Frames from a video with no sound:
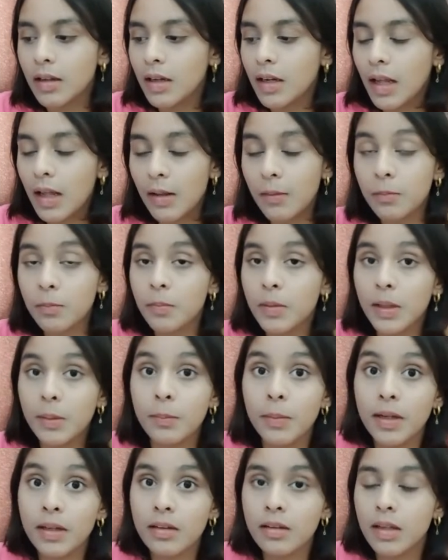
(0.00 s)
it helped me
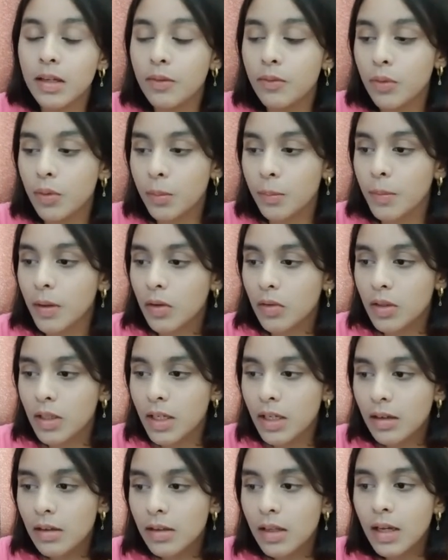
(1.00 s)
immensely for inbound
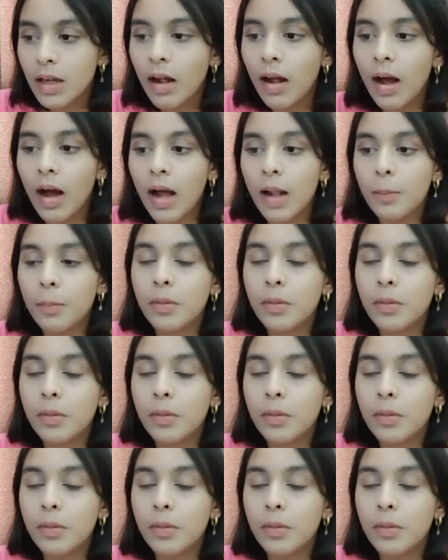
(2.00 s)
leads. I'll